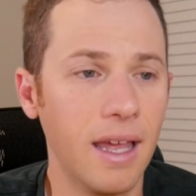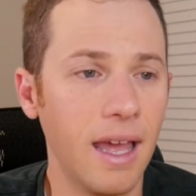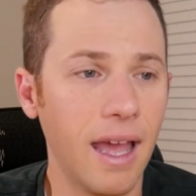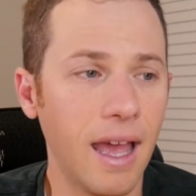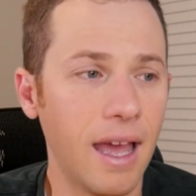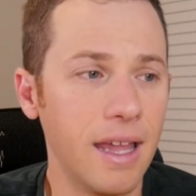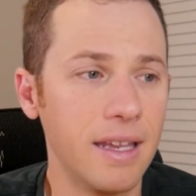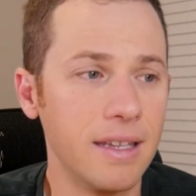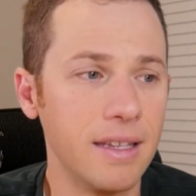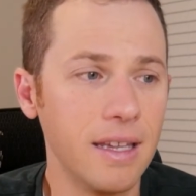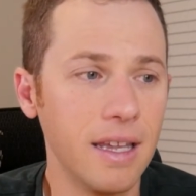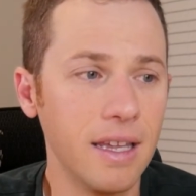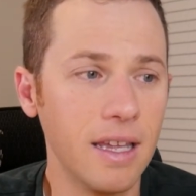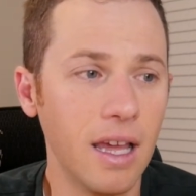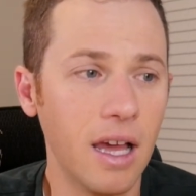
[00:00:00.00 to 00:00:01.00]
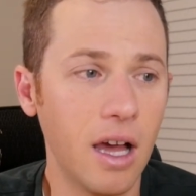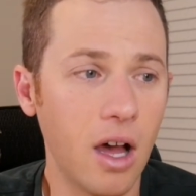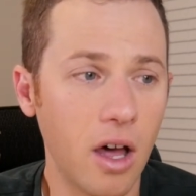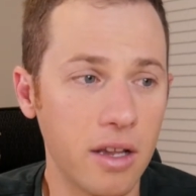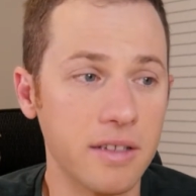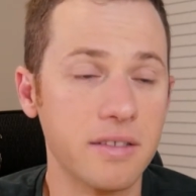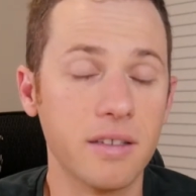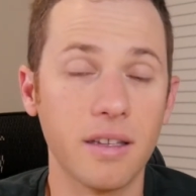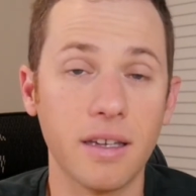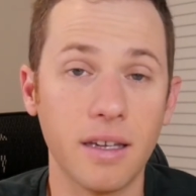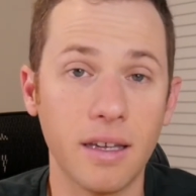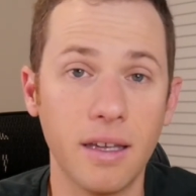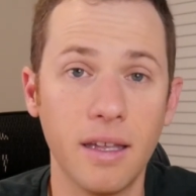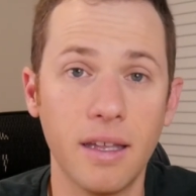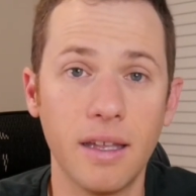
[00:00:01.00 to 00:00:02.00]
And
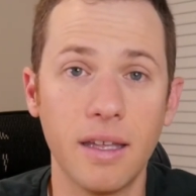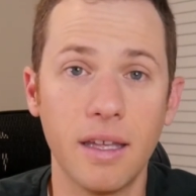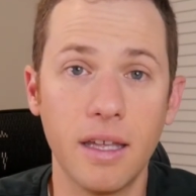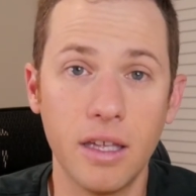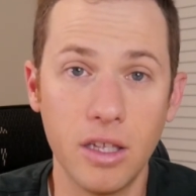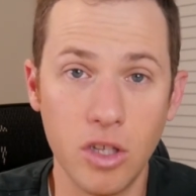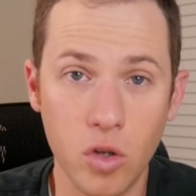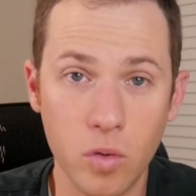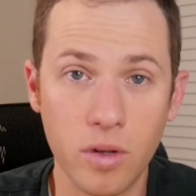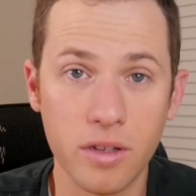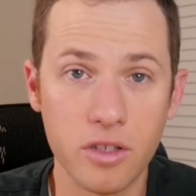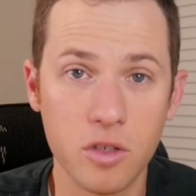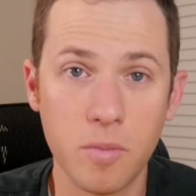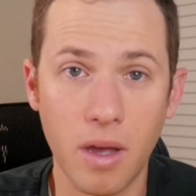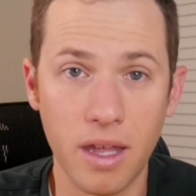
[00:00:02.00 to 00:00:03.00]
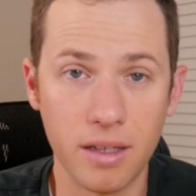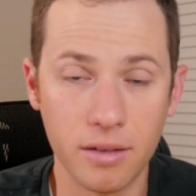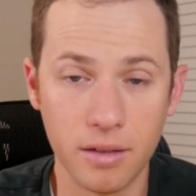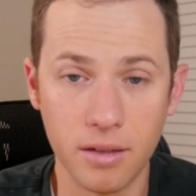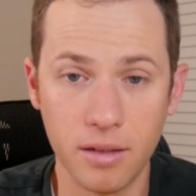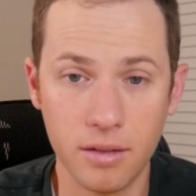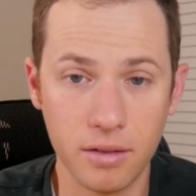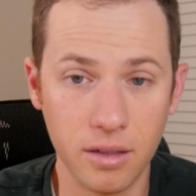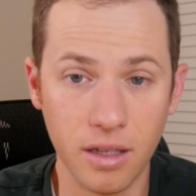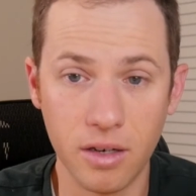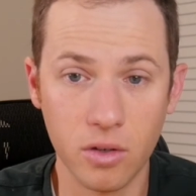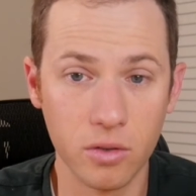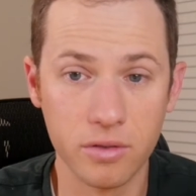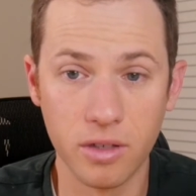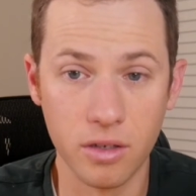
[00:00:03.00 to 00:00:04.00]
honestly, you could spend
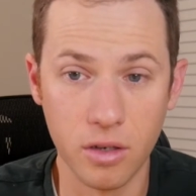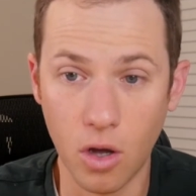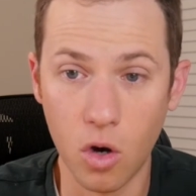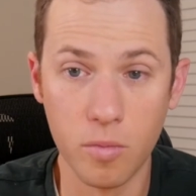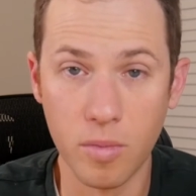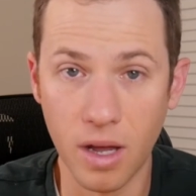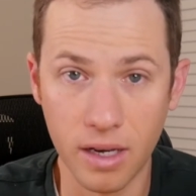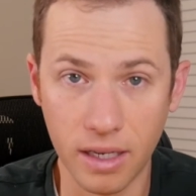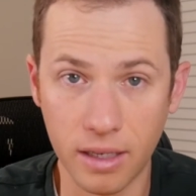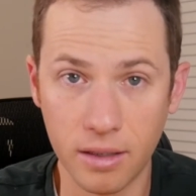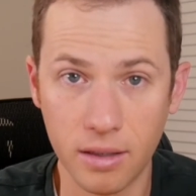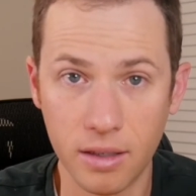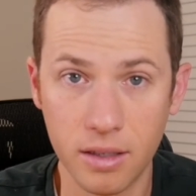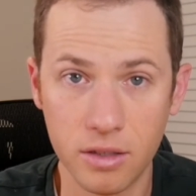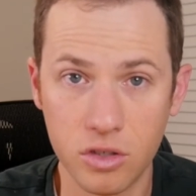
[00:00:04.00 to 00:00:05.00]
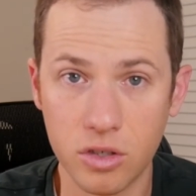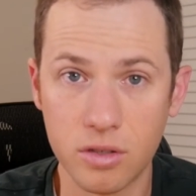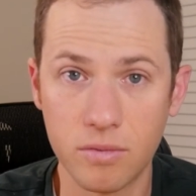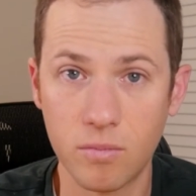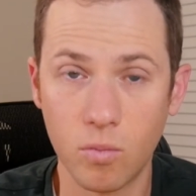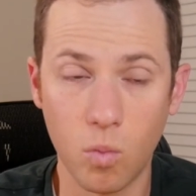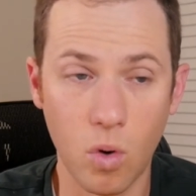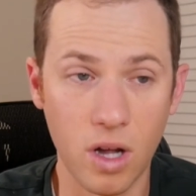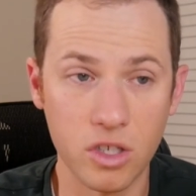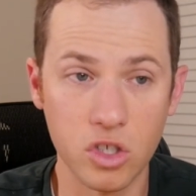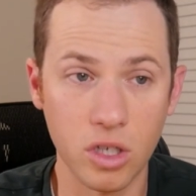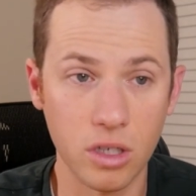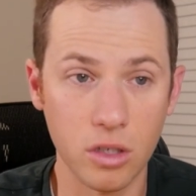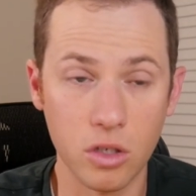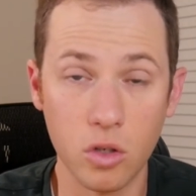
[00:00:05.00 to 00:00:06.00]
little to no money just
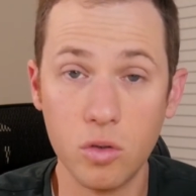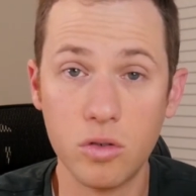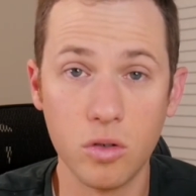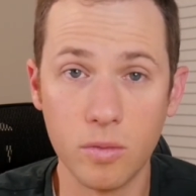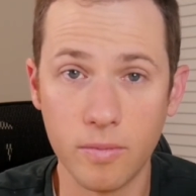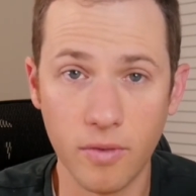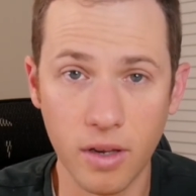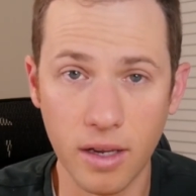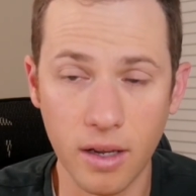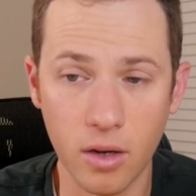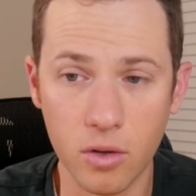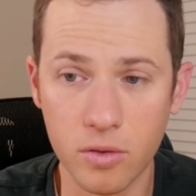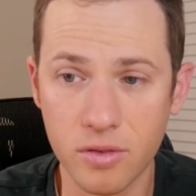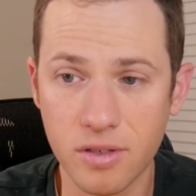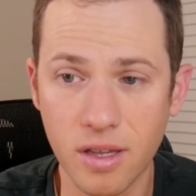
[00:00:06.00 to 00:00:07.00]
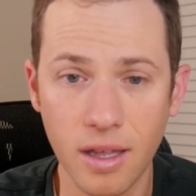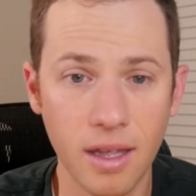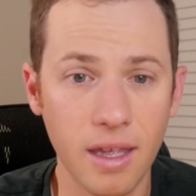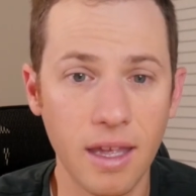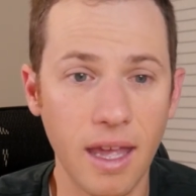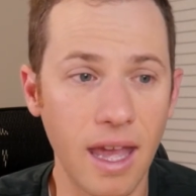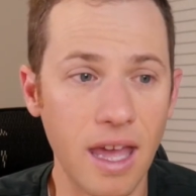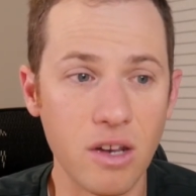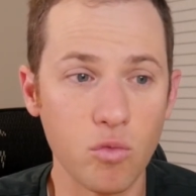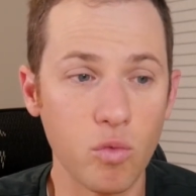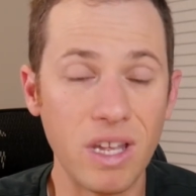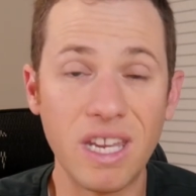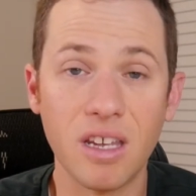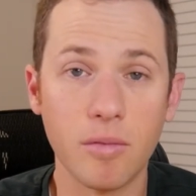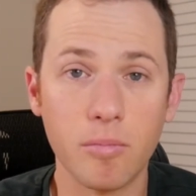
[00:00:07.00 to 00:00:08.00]
watching YouTube videos and
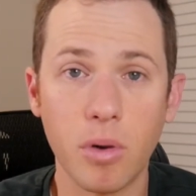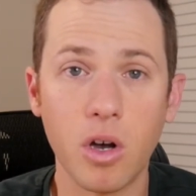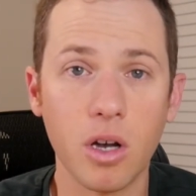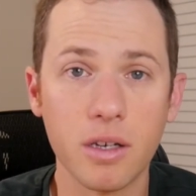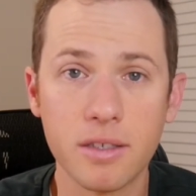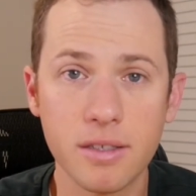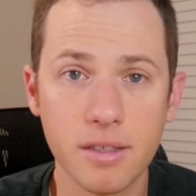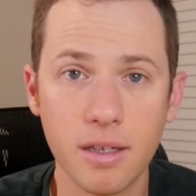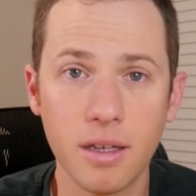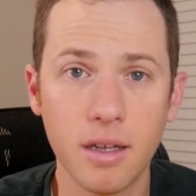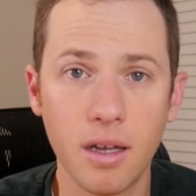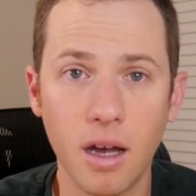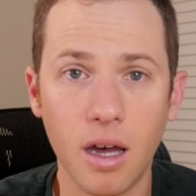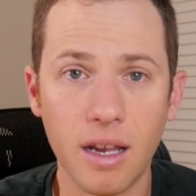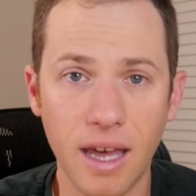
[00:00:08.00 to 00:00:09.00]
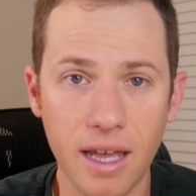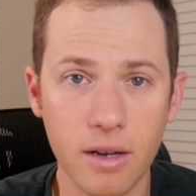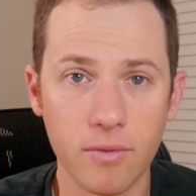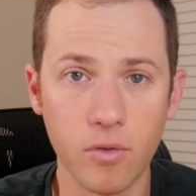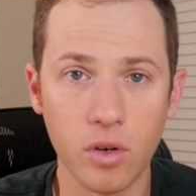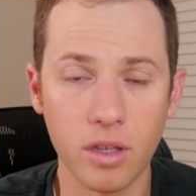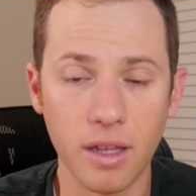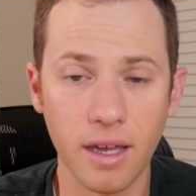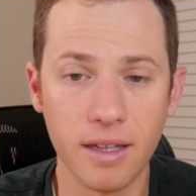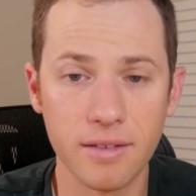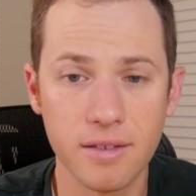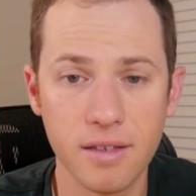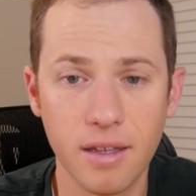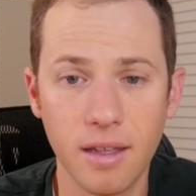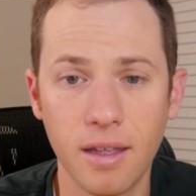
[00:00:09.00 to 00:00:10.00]
reading books on how to
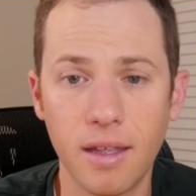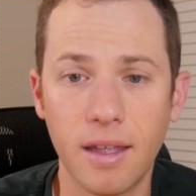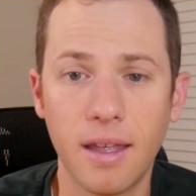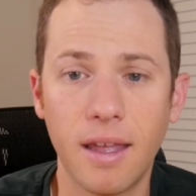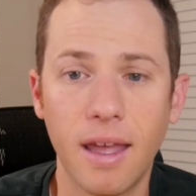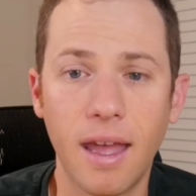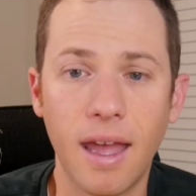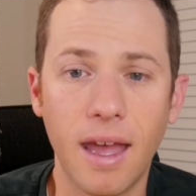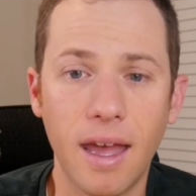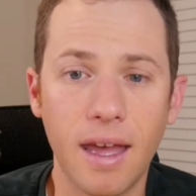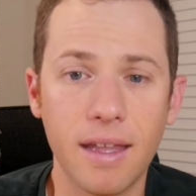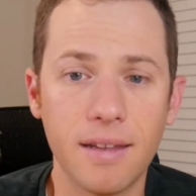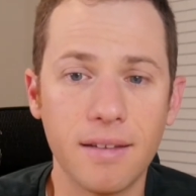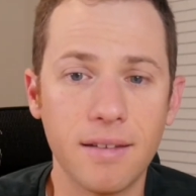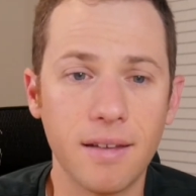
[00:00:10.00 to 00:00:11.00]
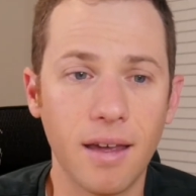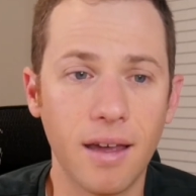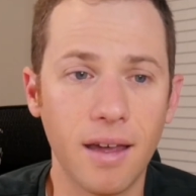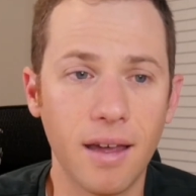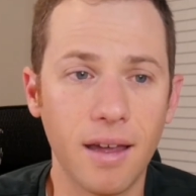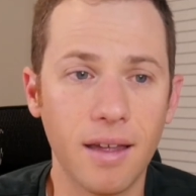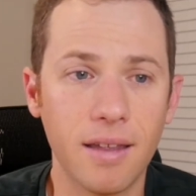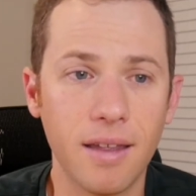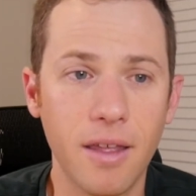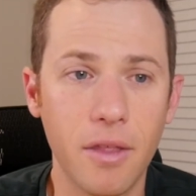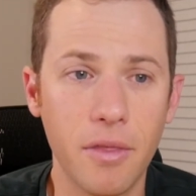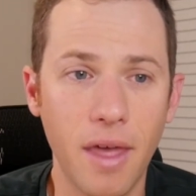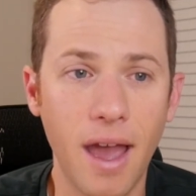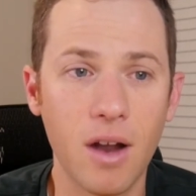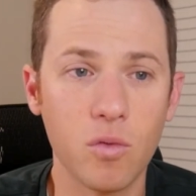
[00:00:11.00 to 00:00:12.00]
freelance. And
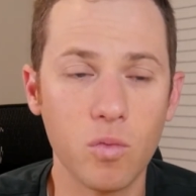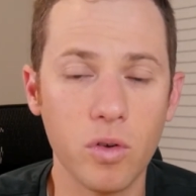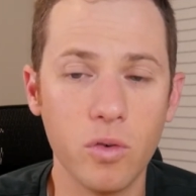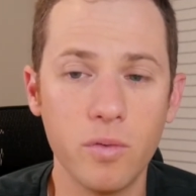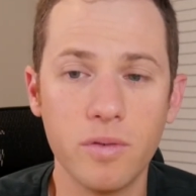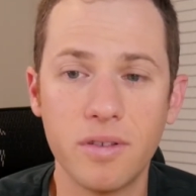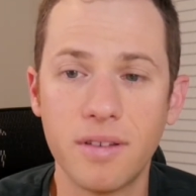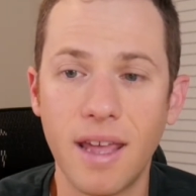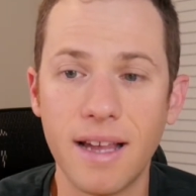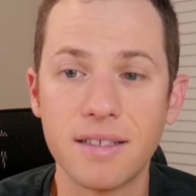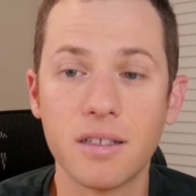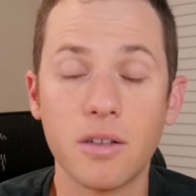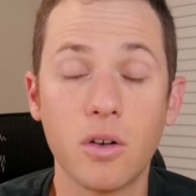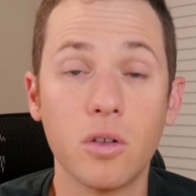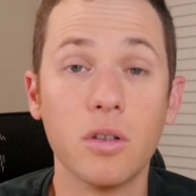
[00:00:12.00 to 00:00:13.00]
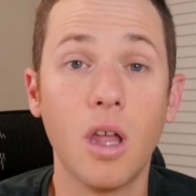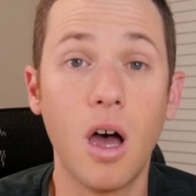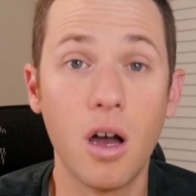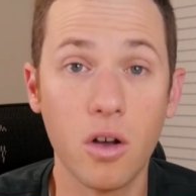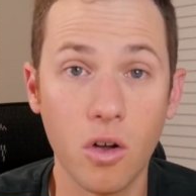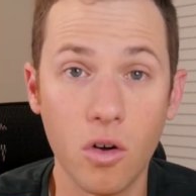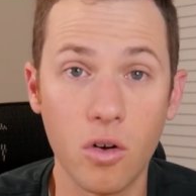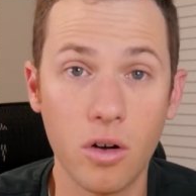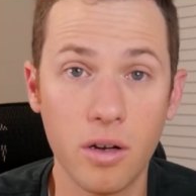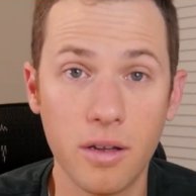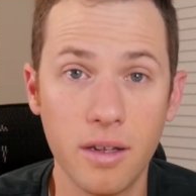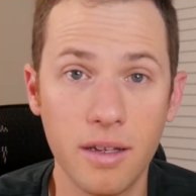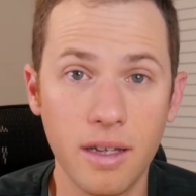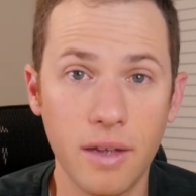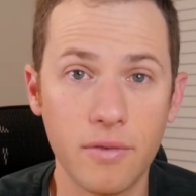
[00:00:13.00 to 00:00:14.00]
that route takes a little longer
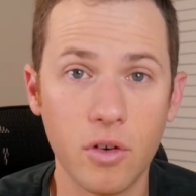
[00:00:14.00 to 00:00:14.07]
if